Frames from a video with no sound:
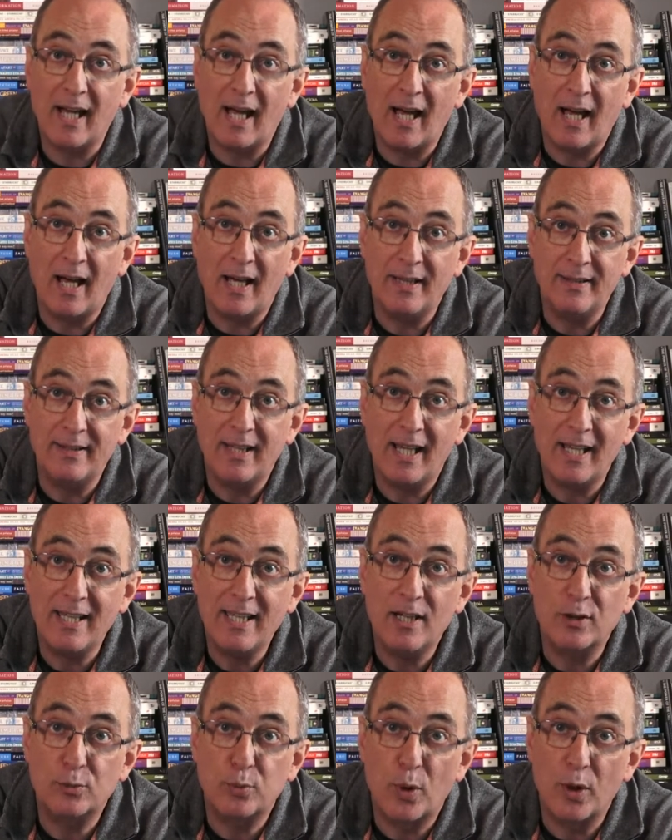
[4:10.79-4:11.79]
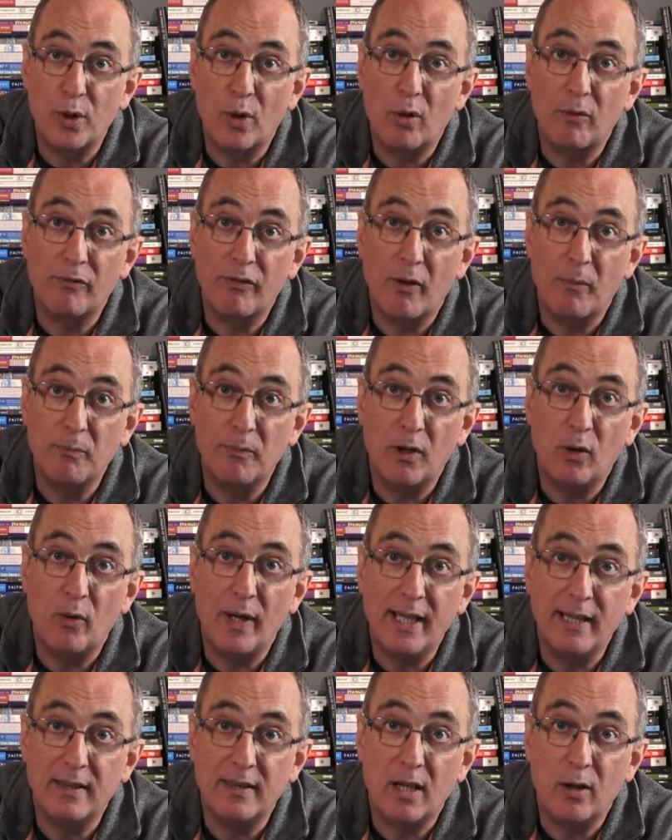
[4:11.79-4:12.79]
And here's one of them, the
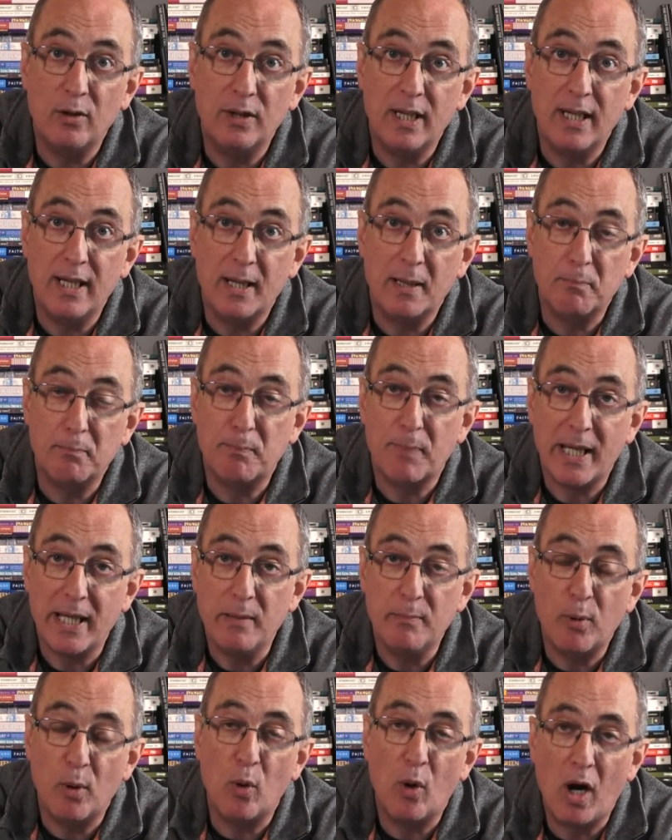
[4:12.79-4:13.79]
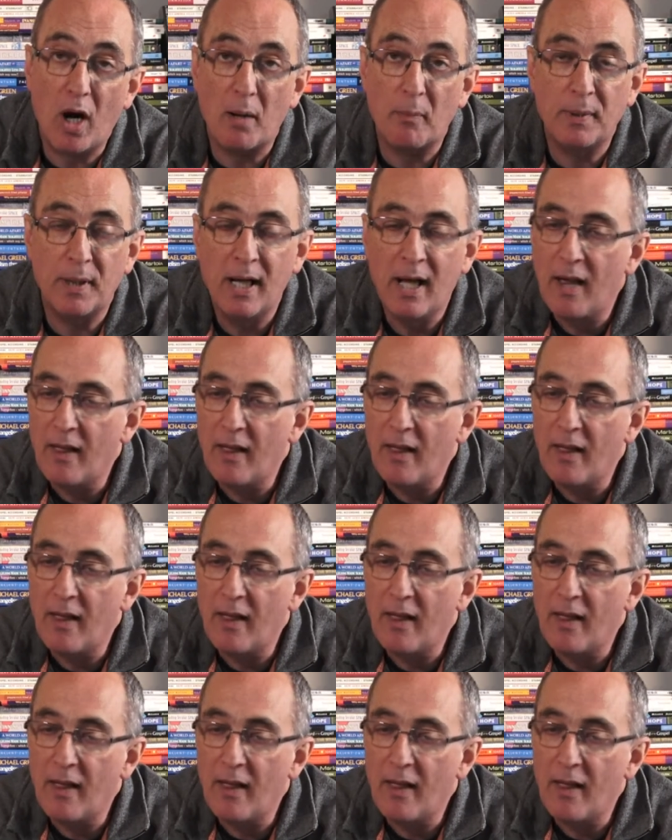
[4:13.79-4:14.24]
link down there, Bible Hub.